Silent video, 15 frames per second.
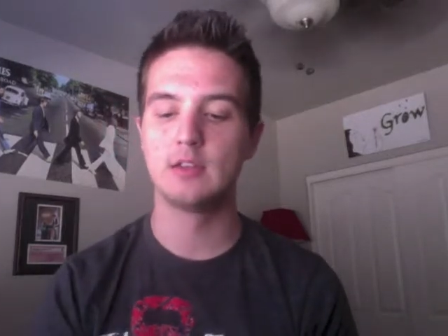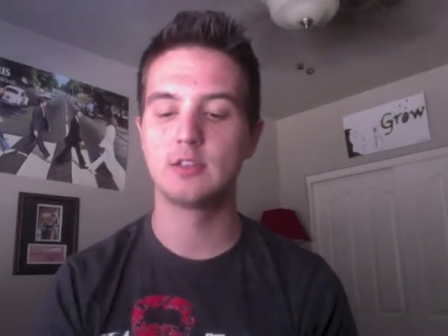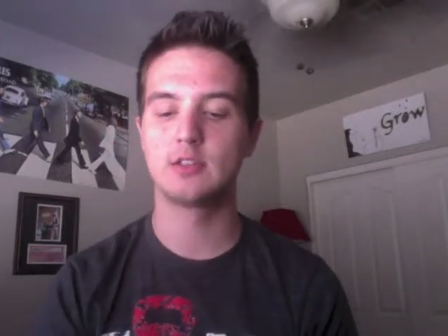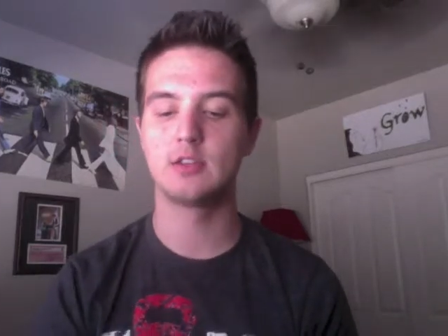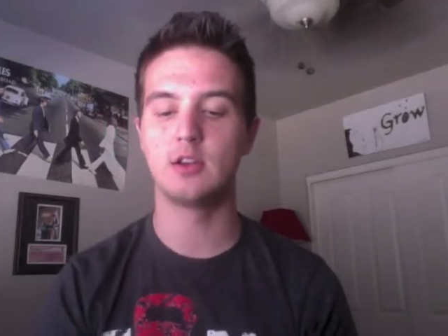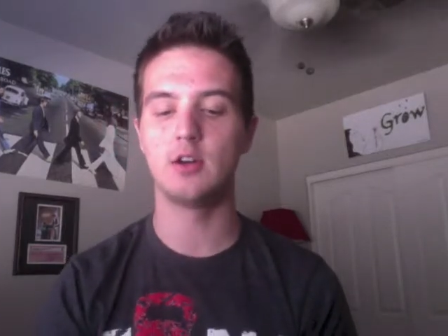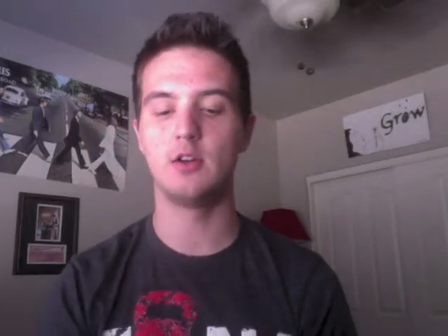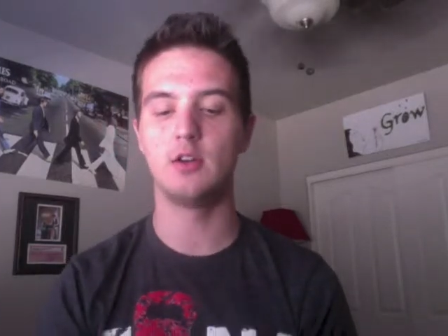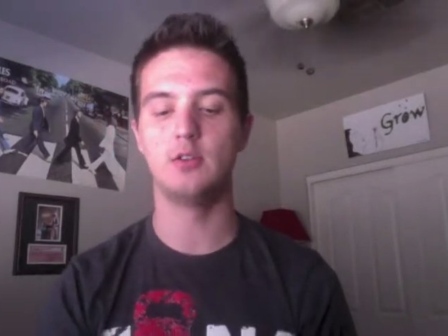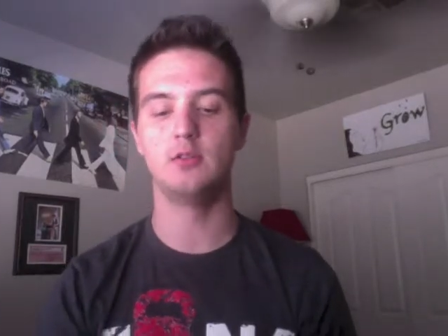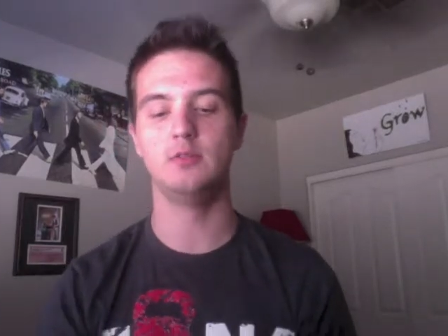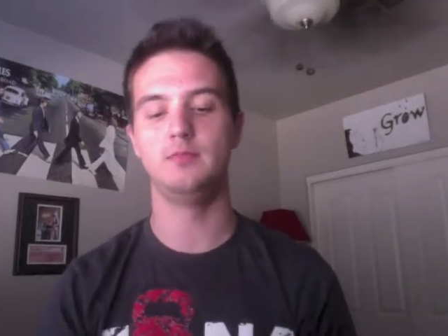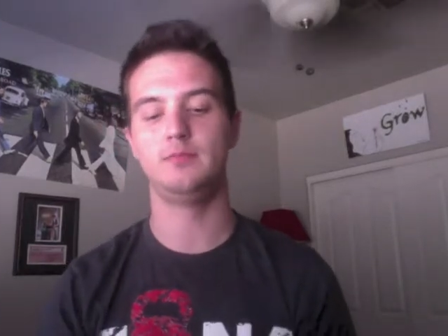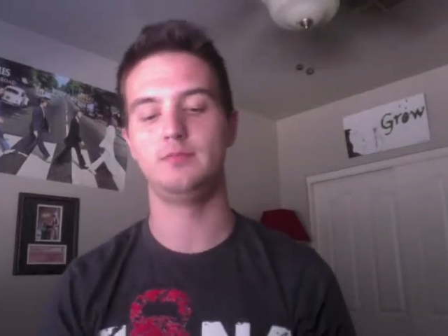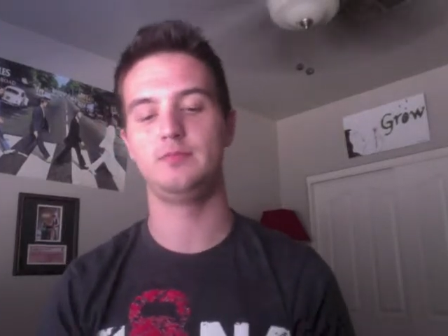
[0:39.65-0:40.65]

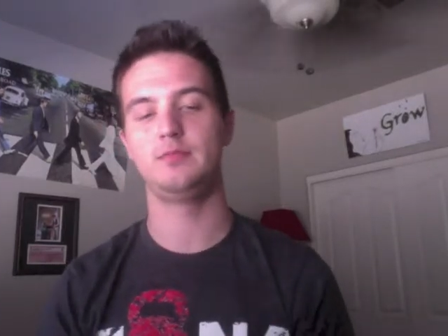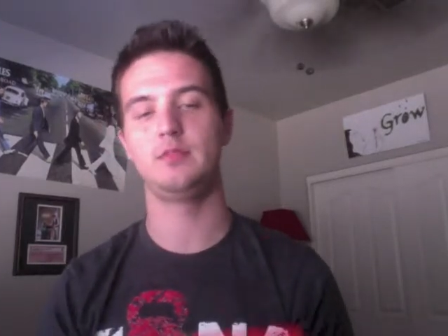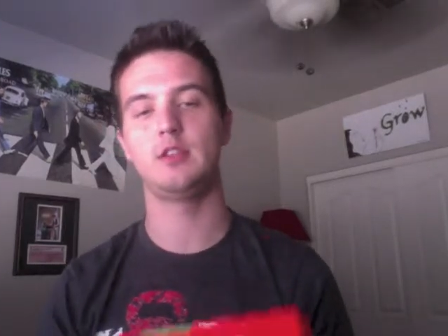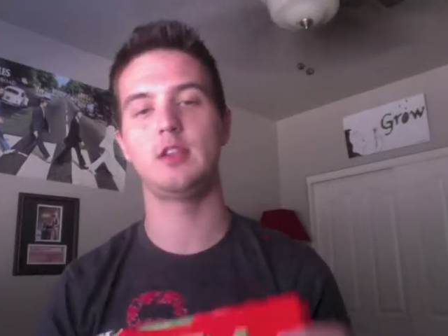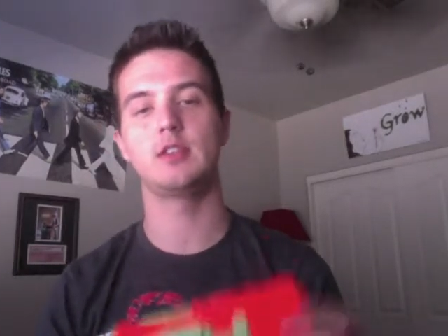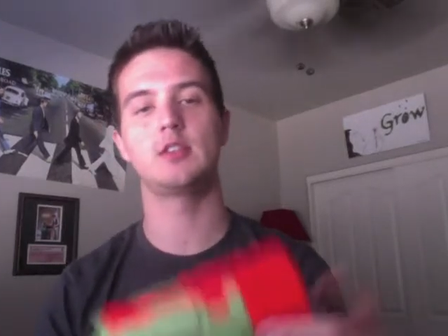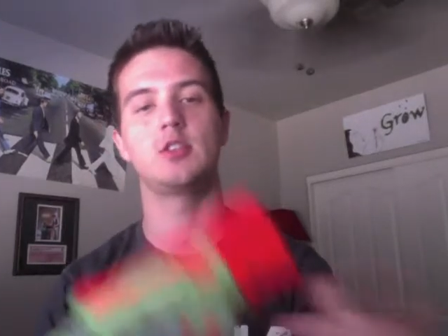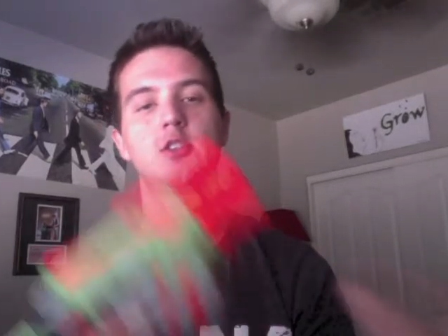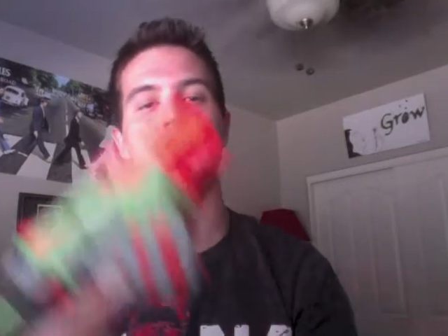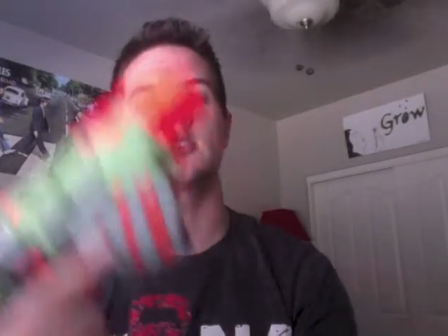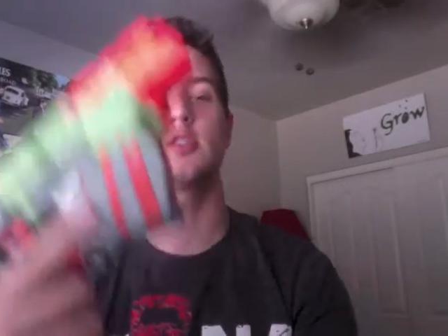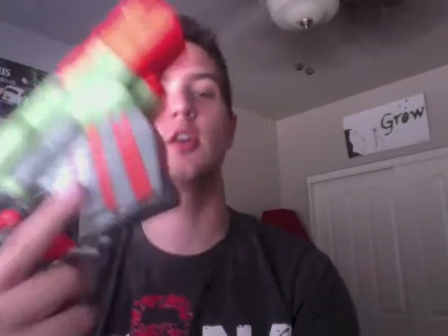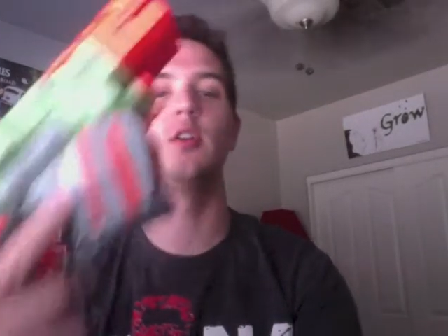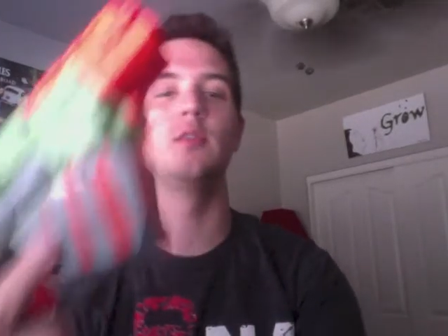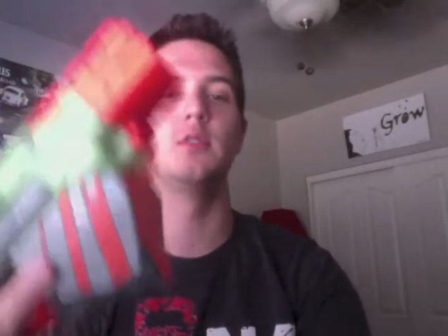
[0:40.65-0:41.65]
So, let's
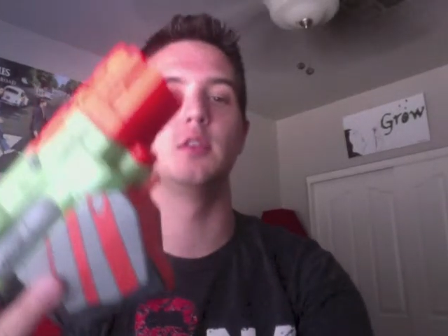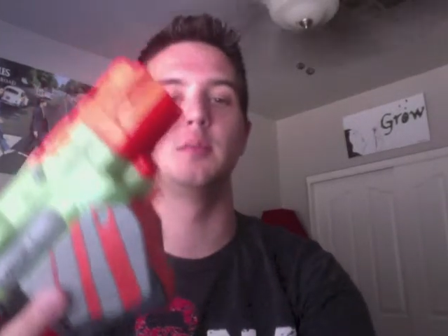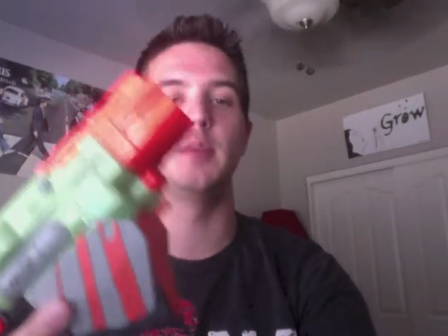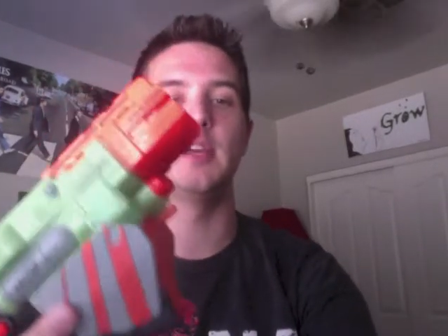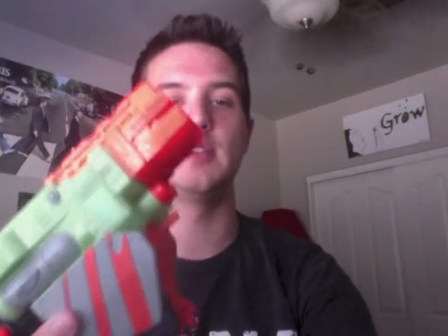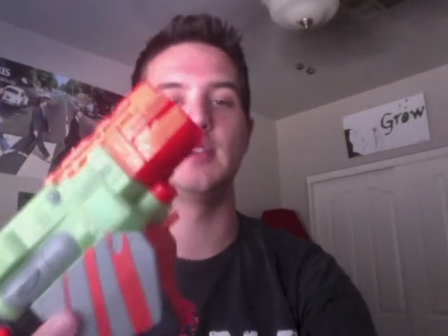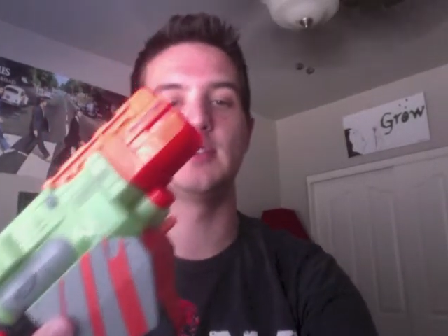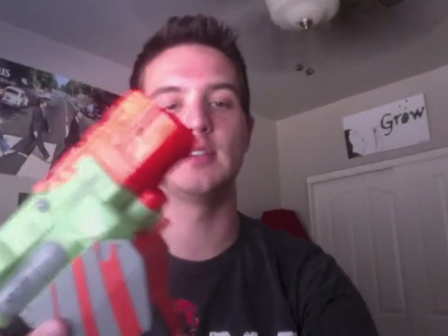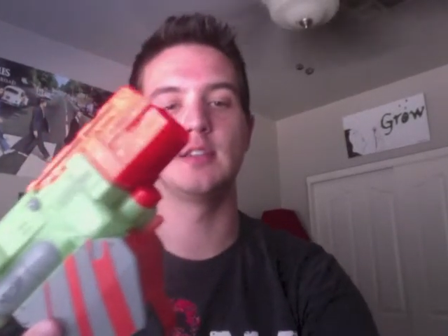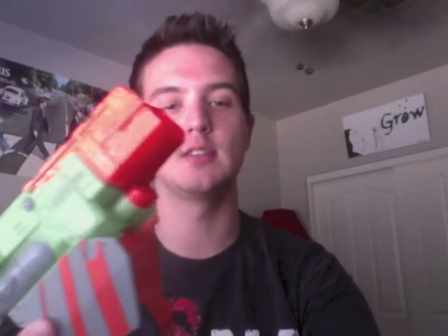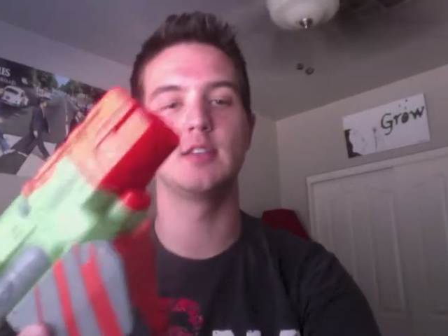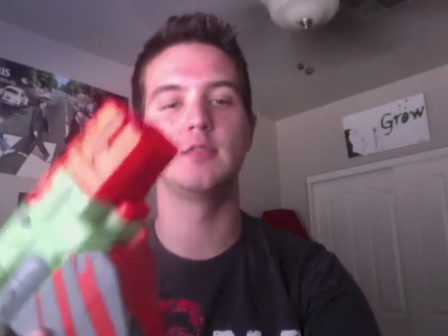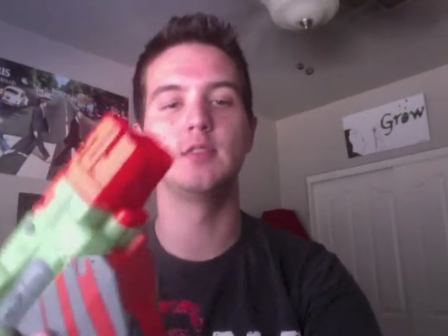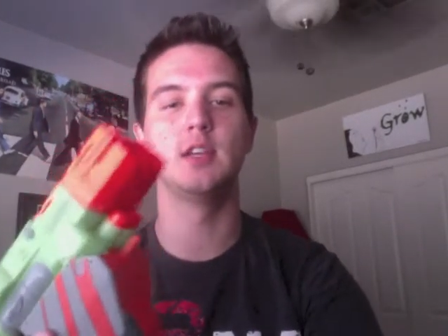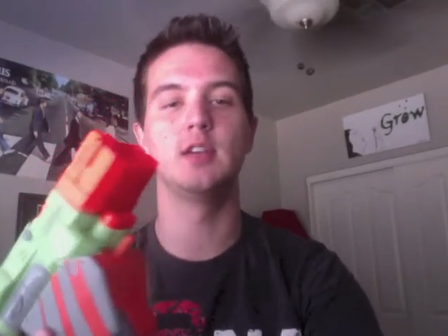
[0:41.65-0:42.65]
just go over the basics
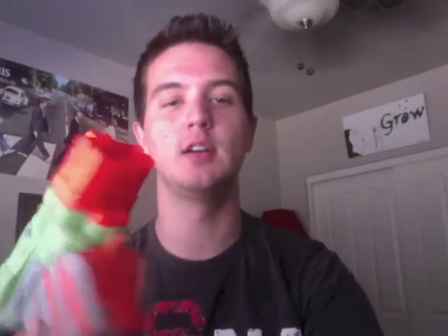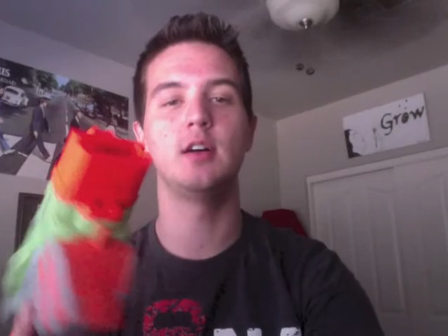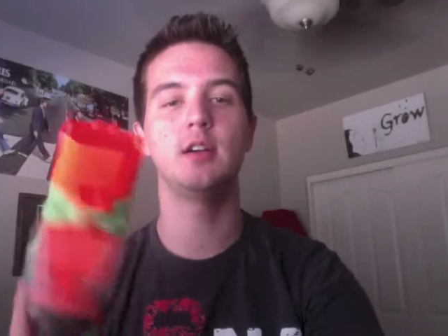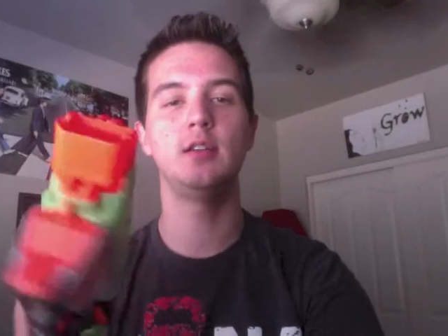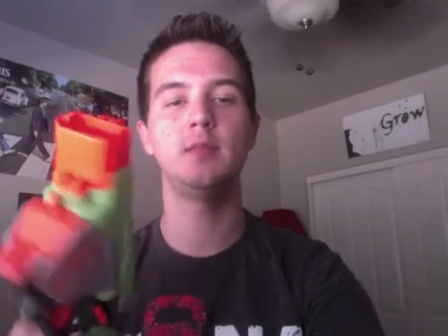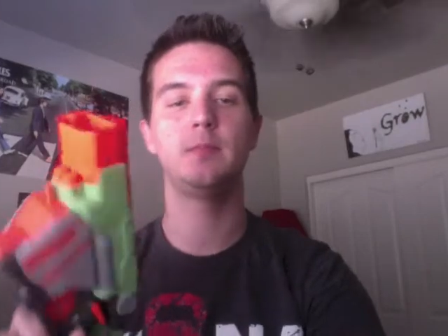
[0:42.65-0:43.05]
of the gun.